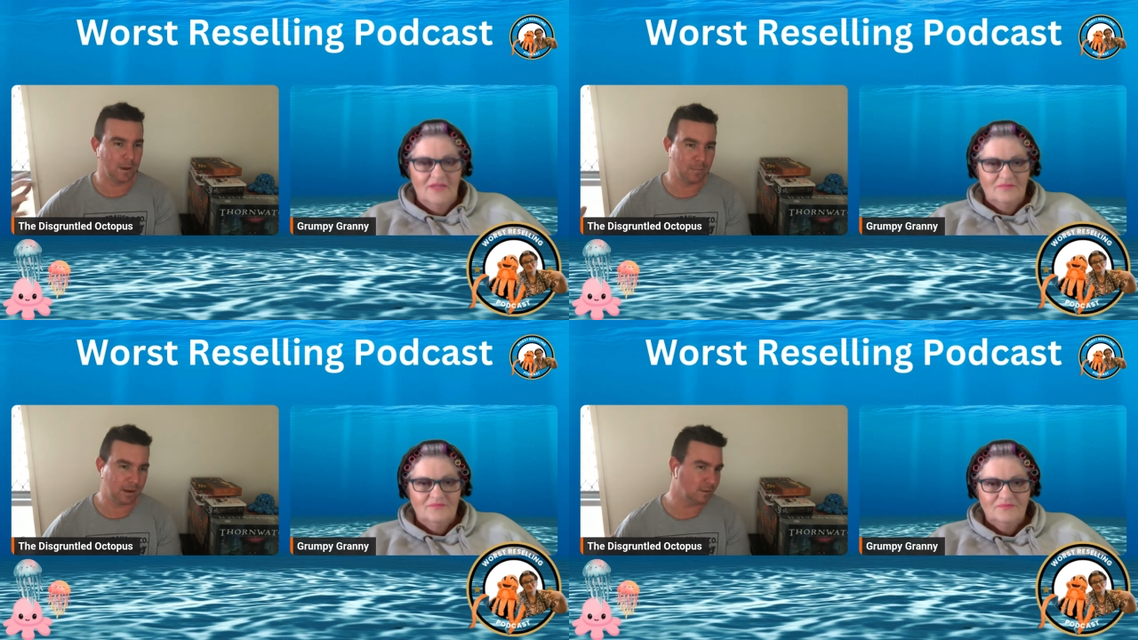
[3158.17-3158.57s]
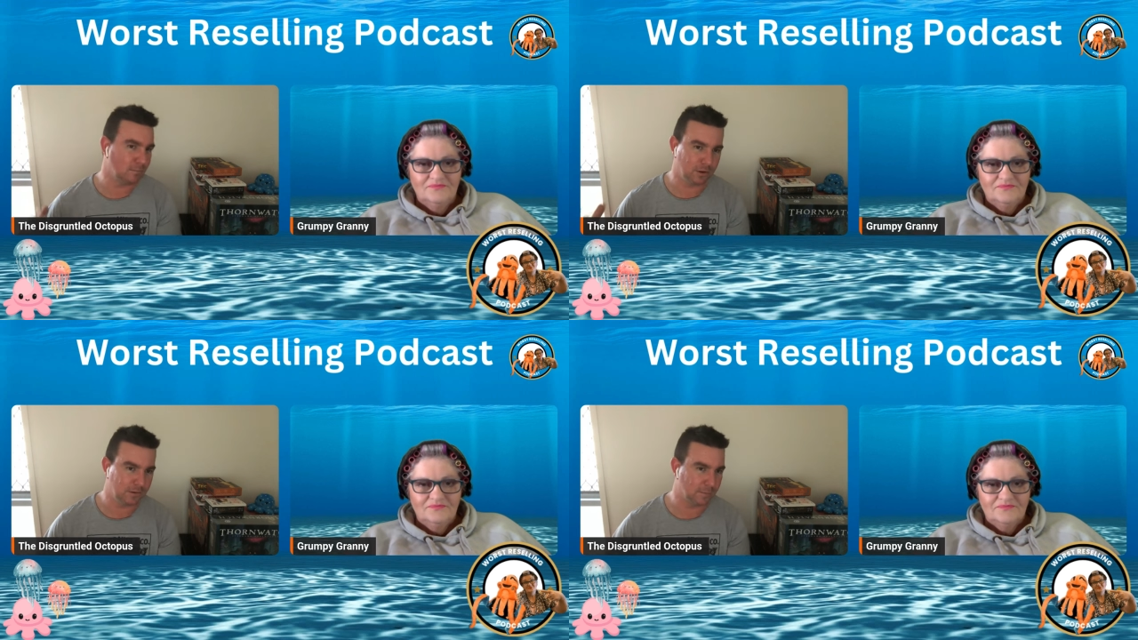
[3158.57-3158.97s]
Speaker 1: you know, making
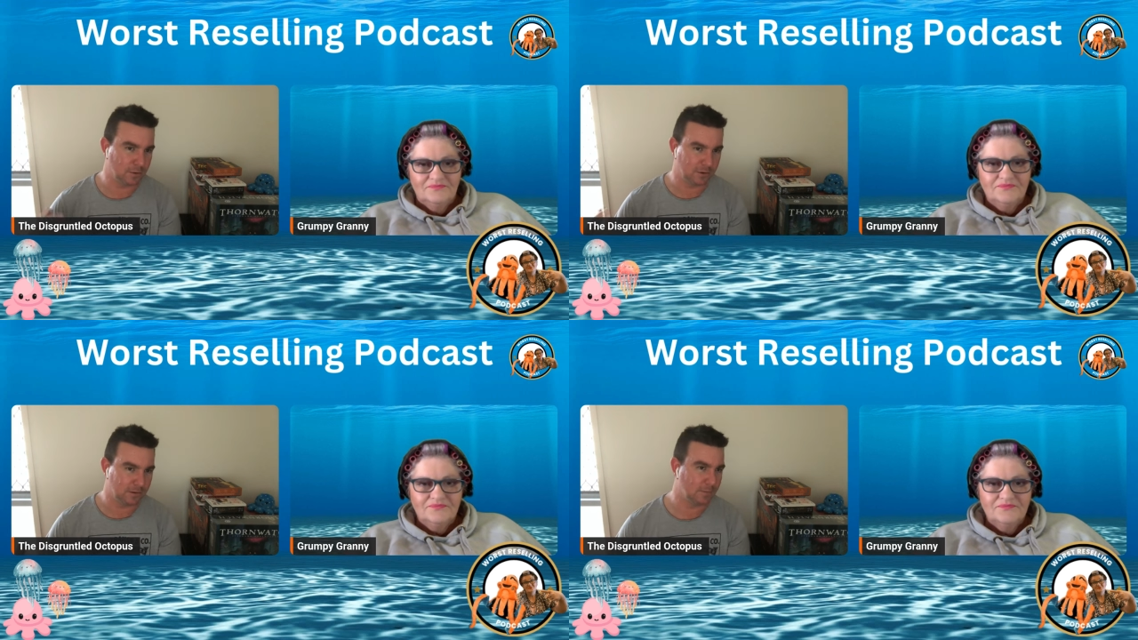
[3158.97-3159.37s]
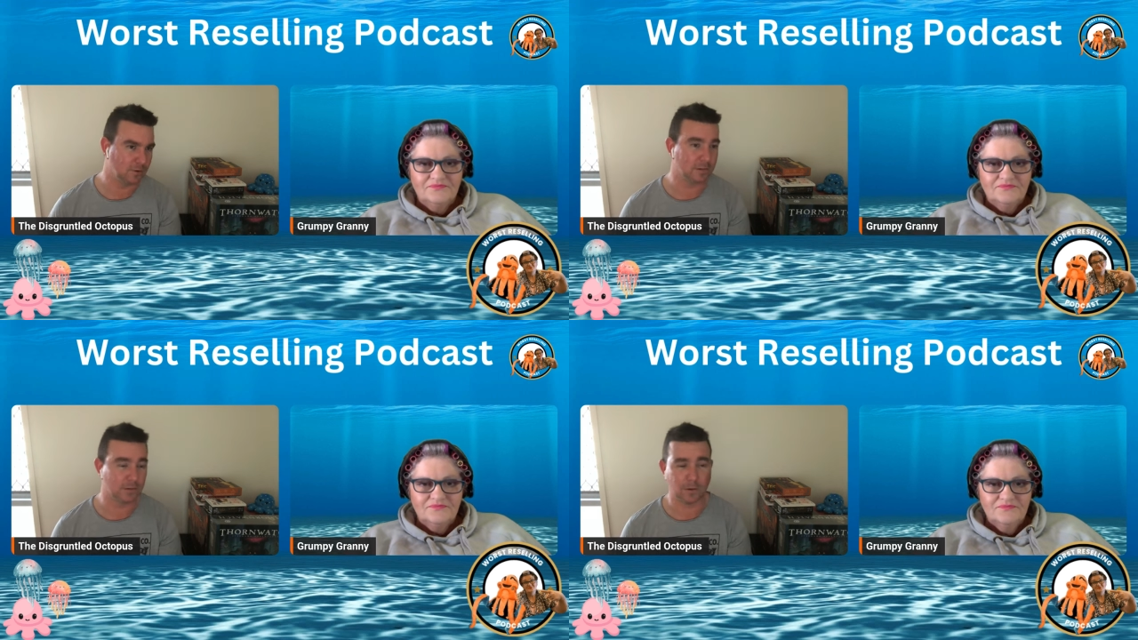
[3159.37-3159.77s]
millions and millions and
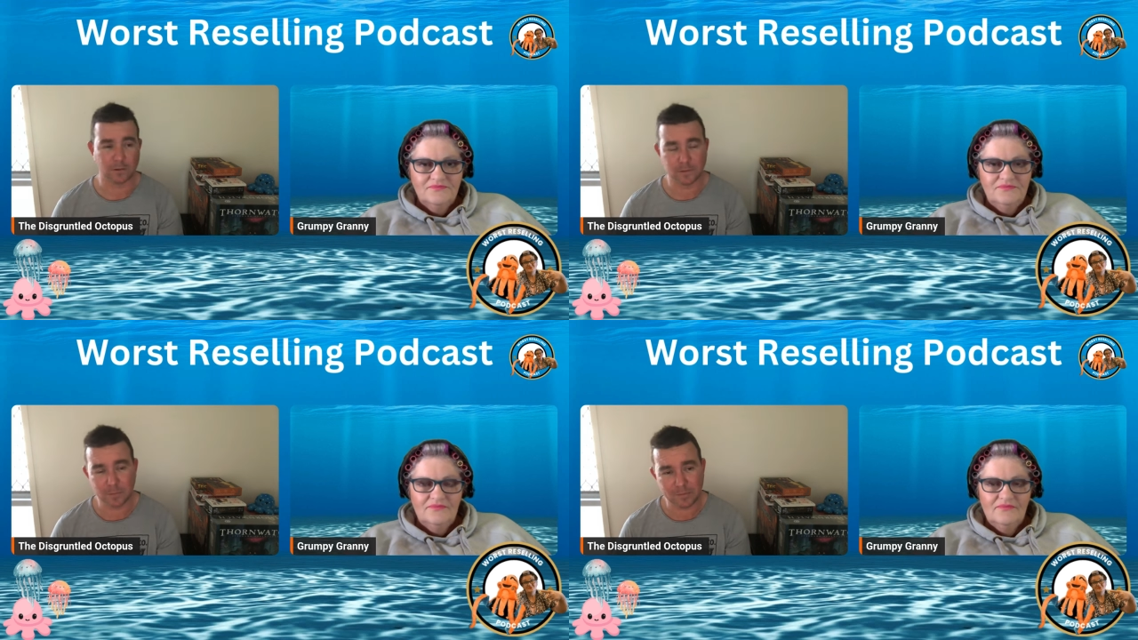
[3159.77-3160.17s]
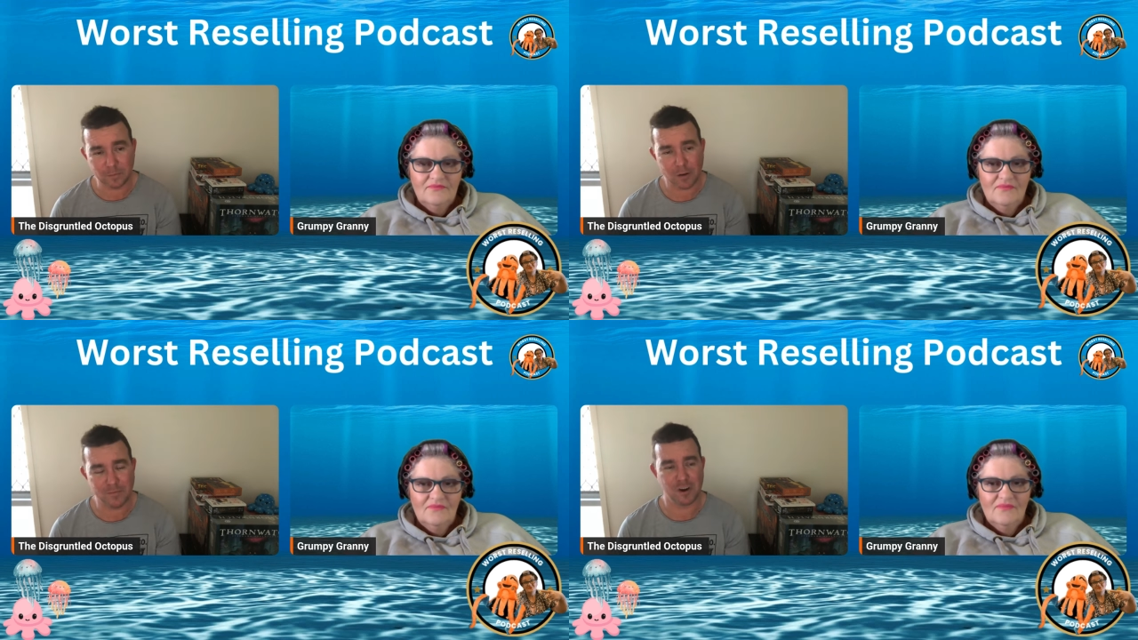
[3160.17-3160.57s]
millions of dollars. So be
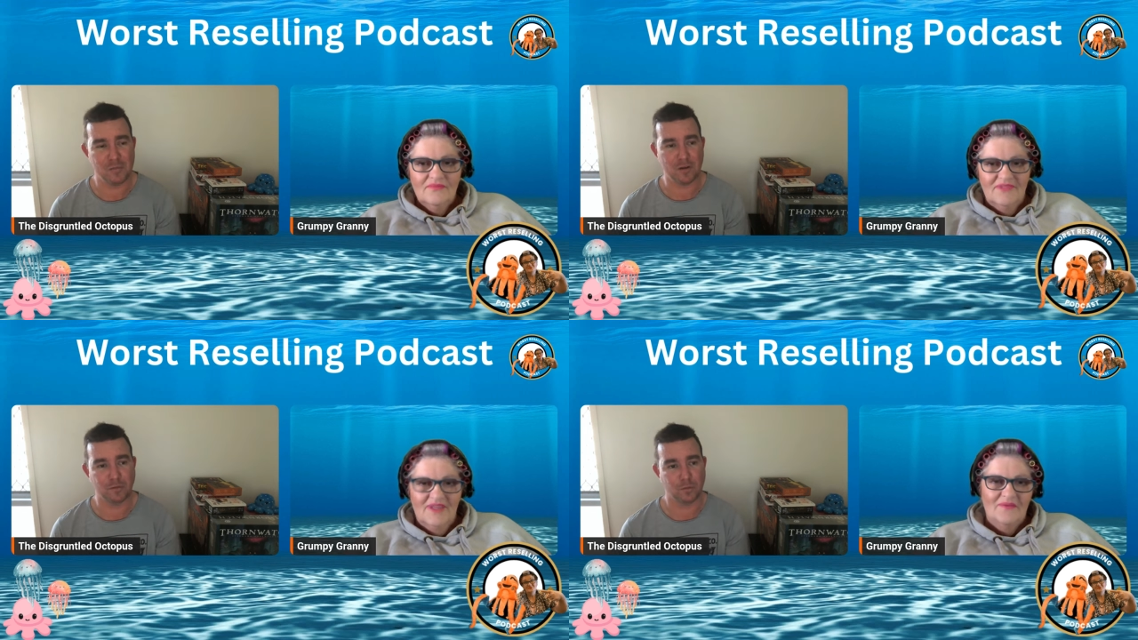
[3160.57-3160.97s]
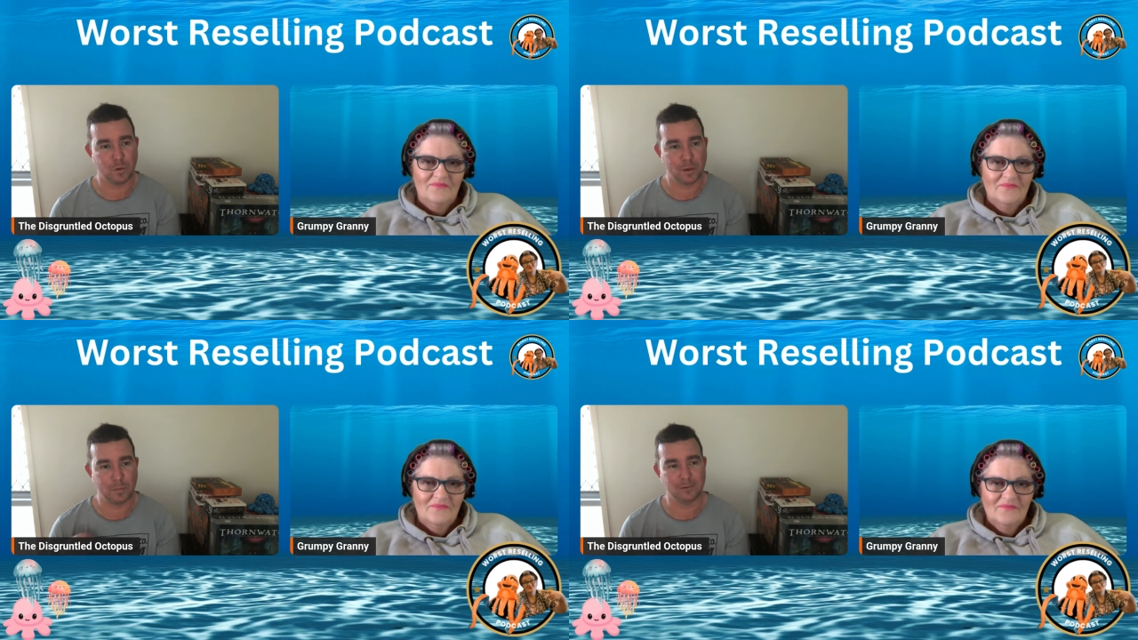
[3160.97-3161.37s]
very, very mindful of
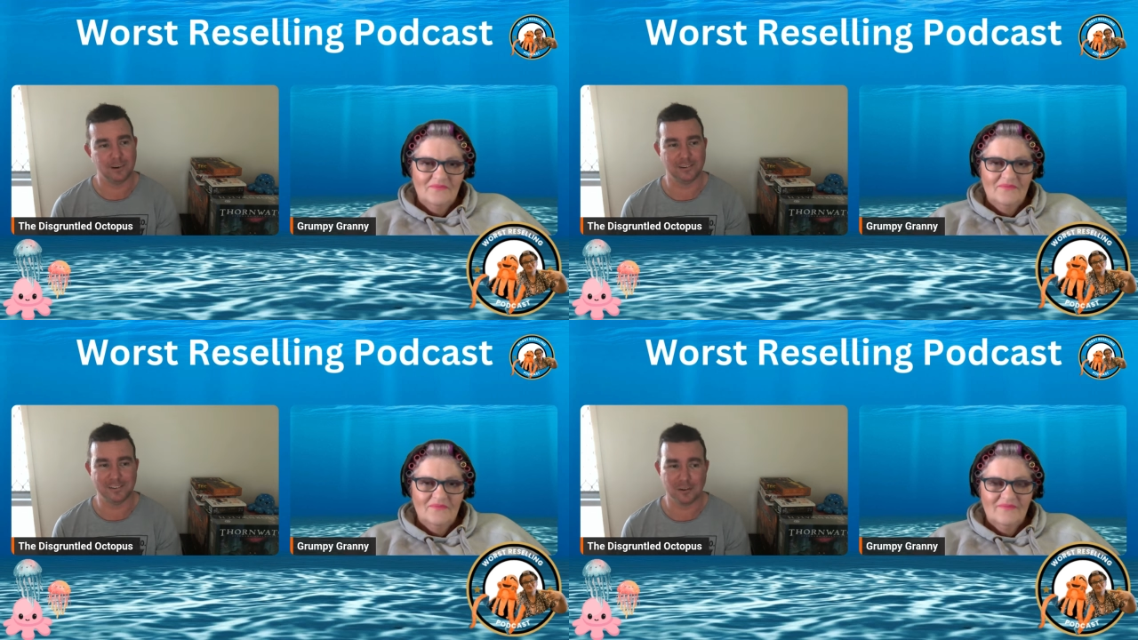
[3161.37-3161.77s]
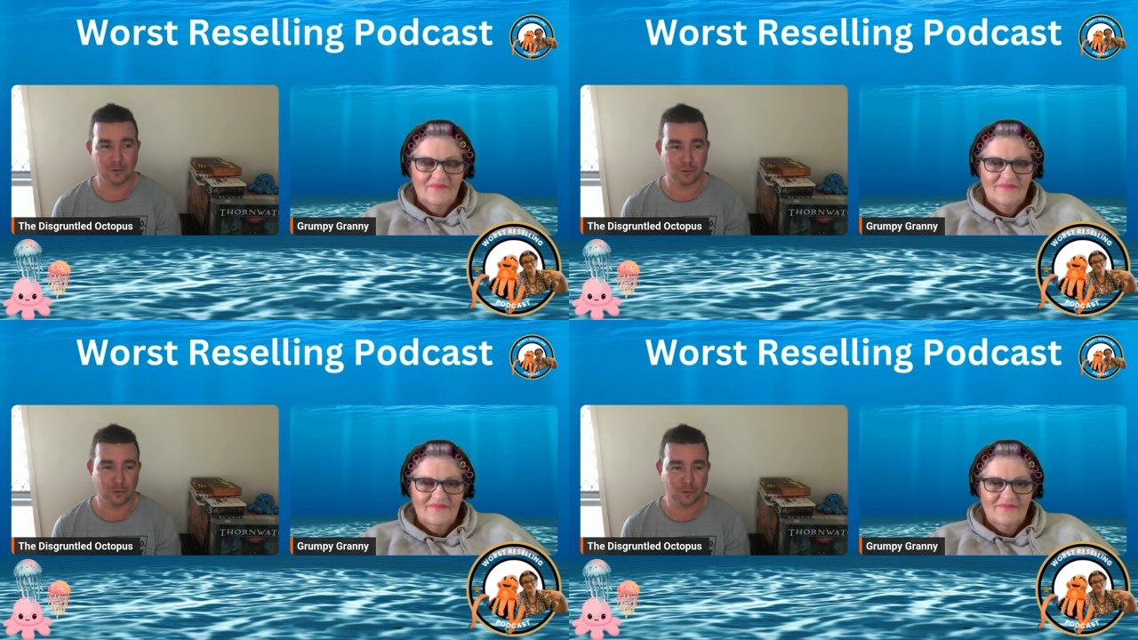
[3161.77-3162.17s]
what people are actually telling
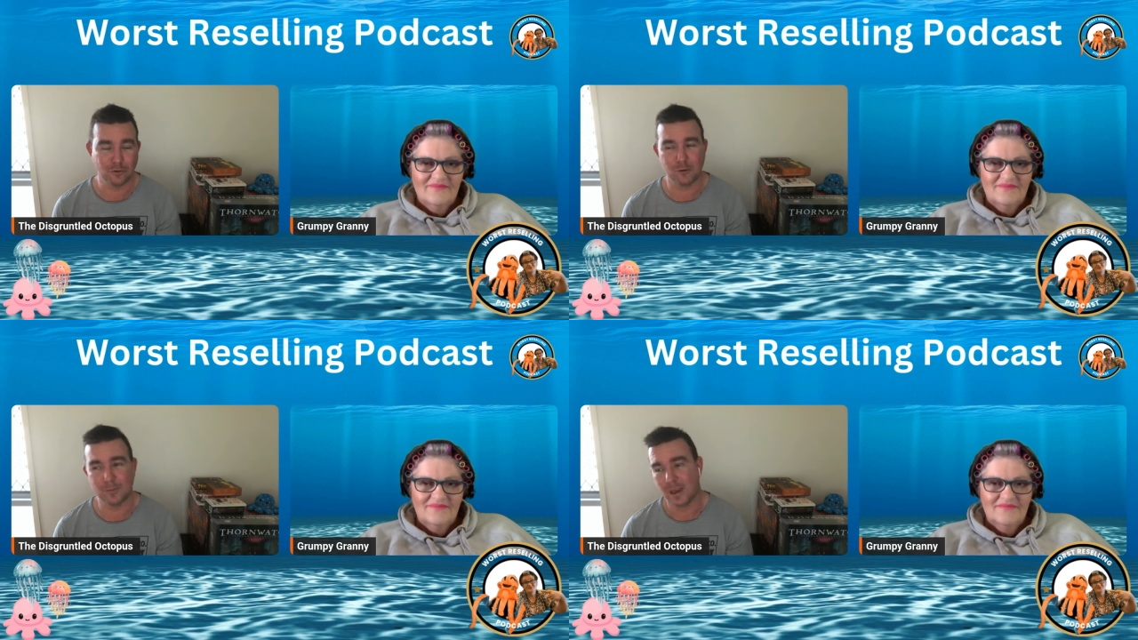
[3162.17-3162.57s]
you on YouTube,